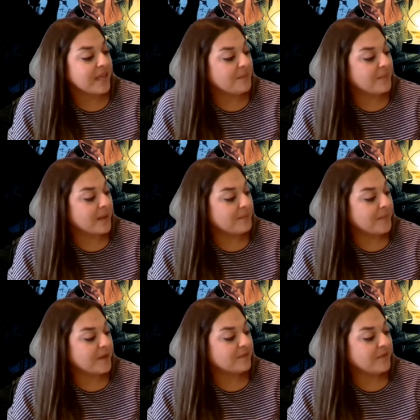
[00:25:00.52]
and my
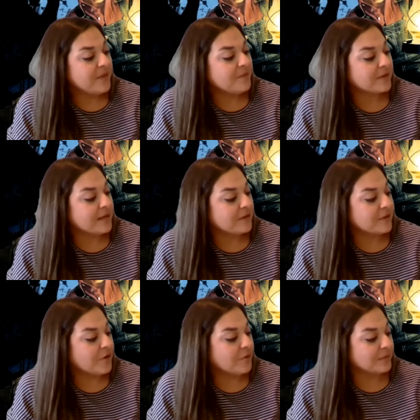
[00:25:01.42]
bare feet were getting
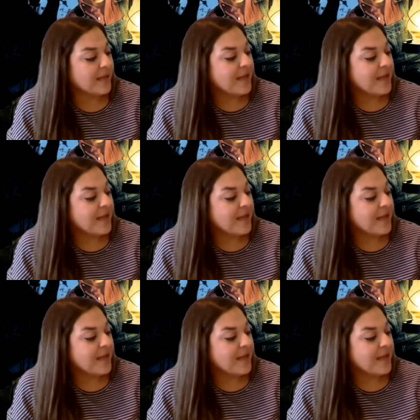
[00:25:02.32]
cold.